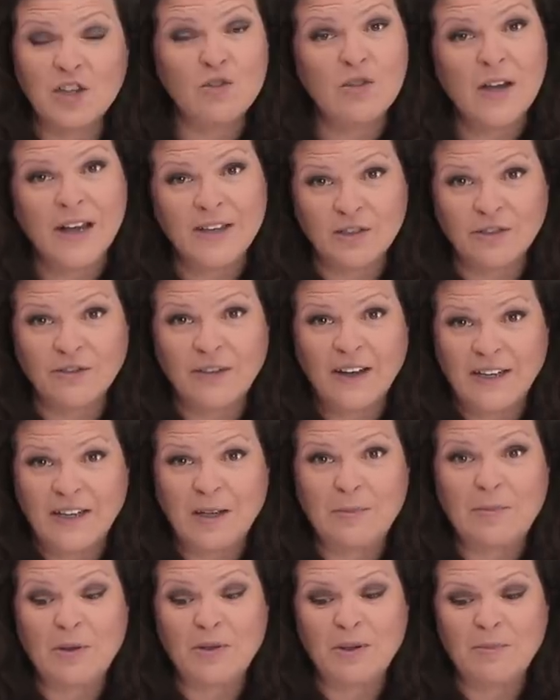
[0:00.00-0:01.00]
that you guys are
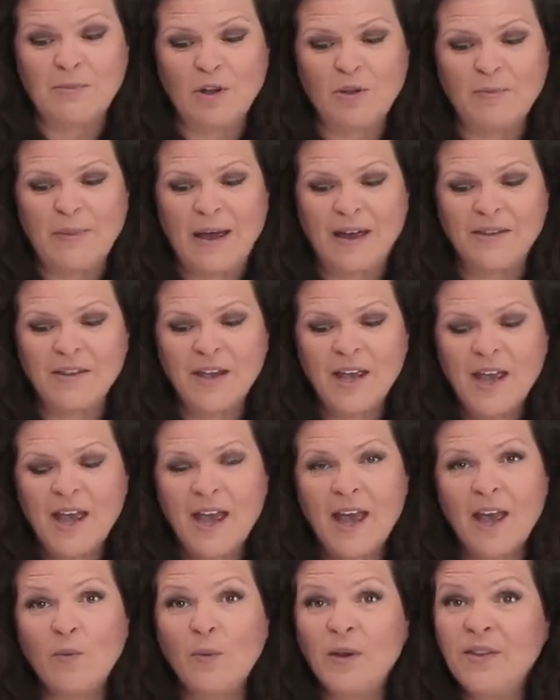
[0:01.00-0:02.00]
finding about the milk bath?
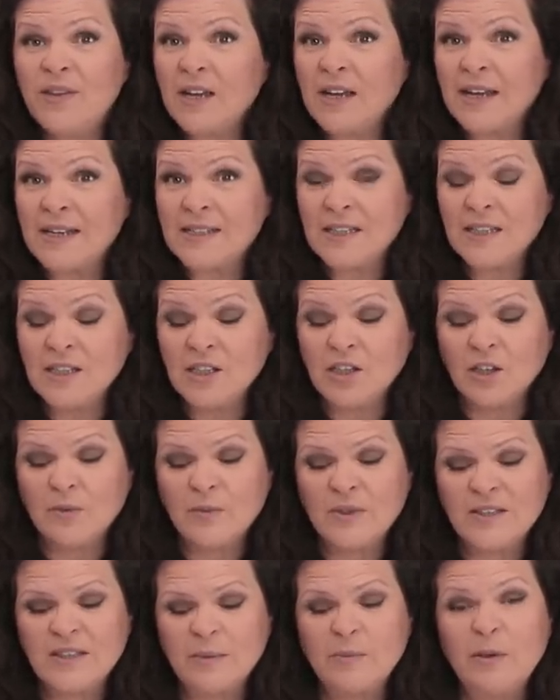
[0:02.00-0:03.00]
And one thing I did learn
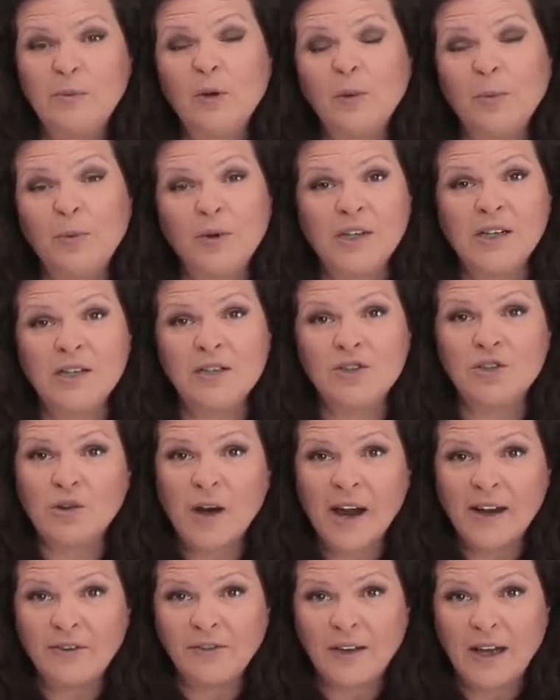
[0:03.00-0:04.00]
was some people were putting in
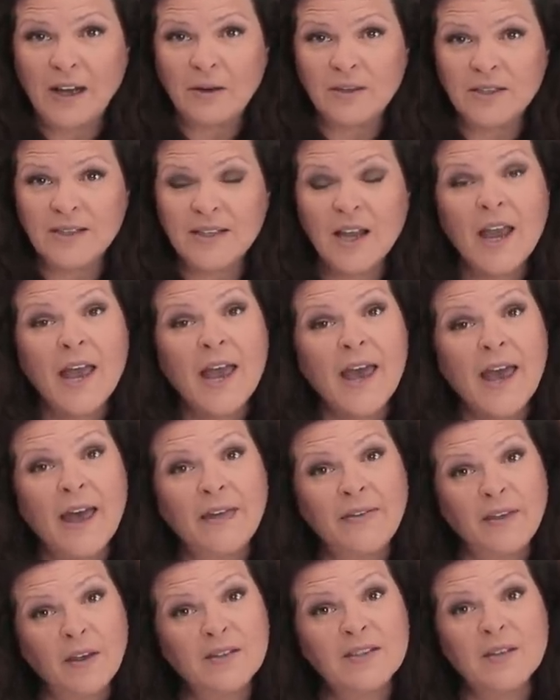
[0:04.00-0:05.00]
dried flowers
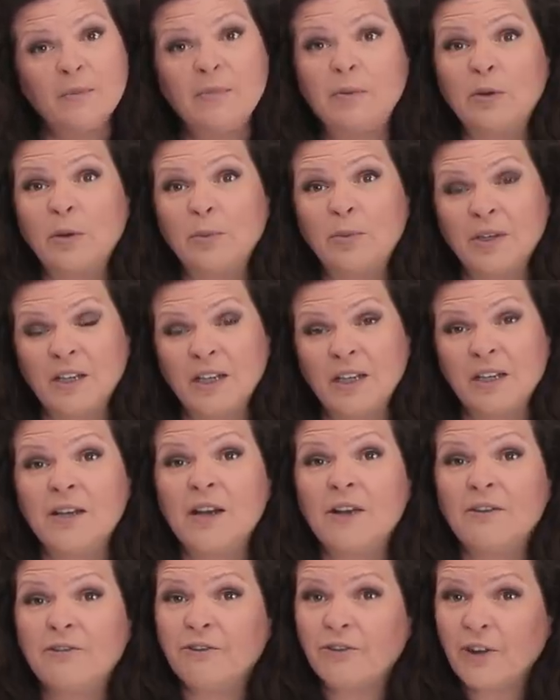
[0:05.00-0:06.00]
and then some people were putting
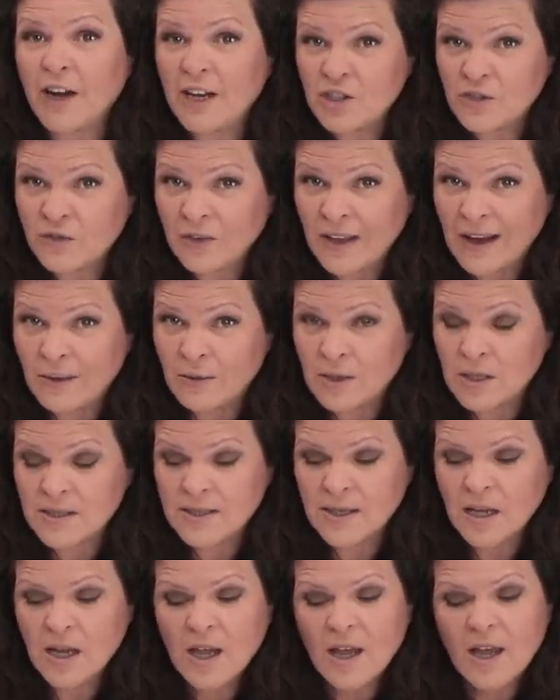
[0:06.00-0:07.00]
in fresh
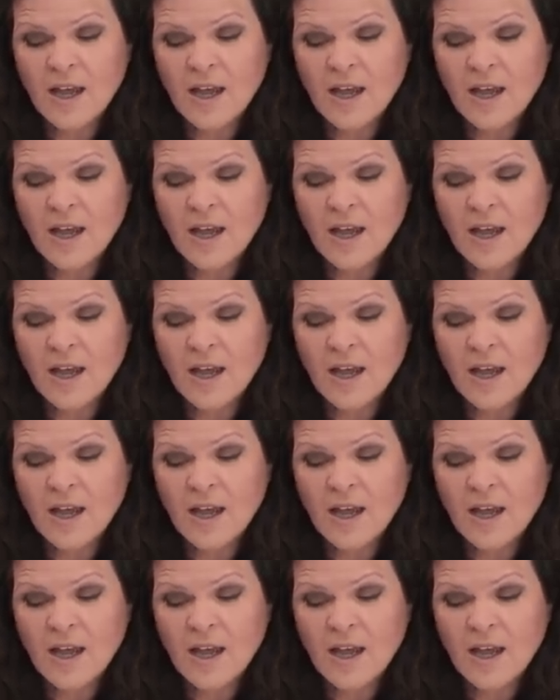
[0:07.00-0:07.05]
flowers